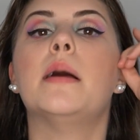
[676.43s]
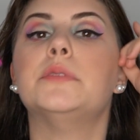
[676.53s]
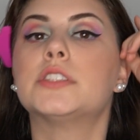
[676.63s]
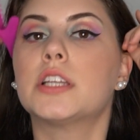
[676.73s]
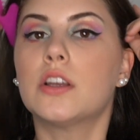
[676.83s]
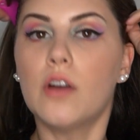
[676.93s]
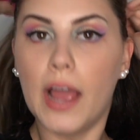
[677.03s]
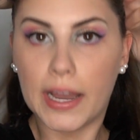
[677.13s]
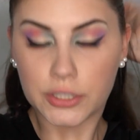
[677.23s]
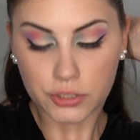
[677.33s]
I'm just gonna go
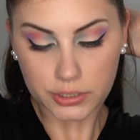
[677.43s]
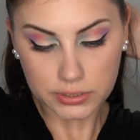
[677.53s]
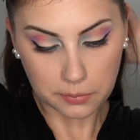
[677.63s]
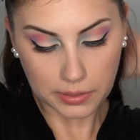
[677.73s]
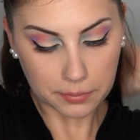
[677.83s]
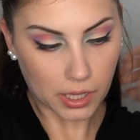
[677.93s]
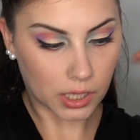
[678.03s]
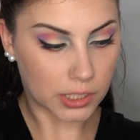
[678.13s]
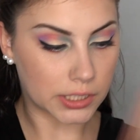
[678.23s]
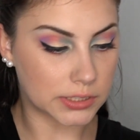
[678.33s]
ahead and show you some lip
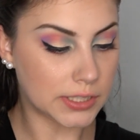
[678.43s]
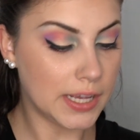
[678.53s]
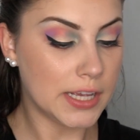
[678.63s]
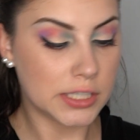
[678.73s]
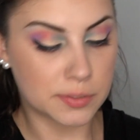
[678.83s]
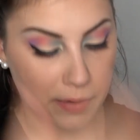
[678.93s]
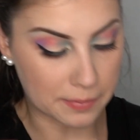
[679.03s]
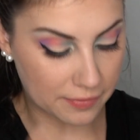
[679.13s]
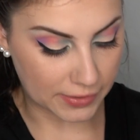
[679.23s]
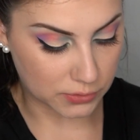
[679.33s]
colors, spray
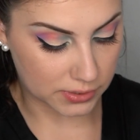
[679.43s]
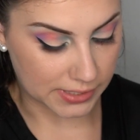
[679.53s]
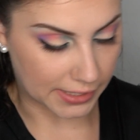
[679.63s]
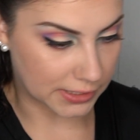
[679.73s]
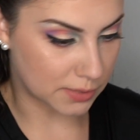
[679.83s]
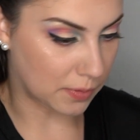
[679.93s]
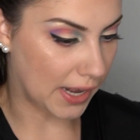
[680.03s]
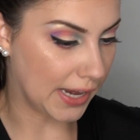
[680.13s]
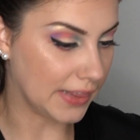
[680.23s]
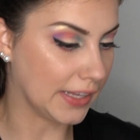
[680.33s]
my face with setting
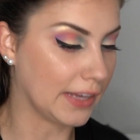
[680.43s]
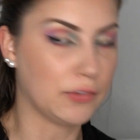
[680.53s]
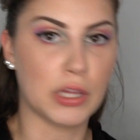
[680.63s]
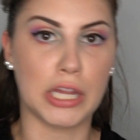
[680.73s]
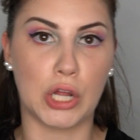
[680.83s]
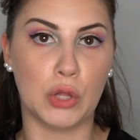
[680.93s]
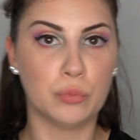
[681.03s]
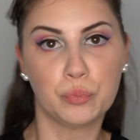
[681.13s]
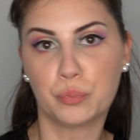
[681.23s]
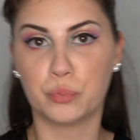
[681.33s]
spray, and then give you a little
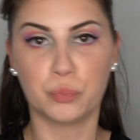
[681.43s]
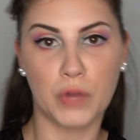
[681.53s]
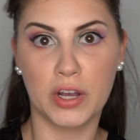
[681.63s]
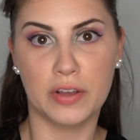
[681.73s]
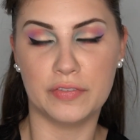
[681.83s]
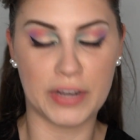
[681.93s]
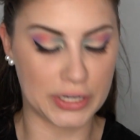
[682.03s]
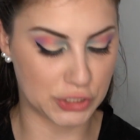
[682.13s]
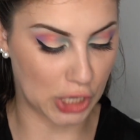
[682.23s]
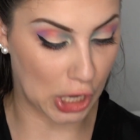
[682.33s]
finished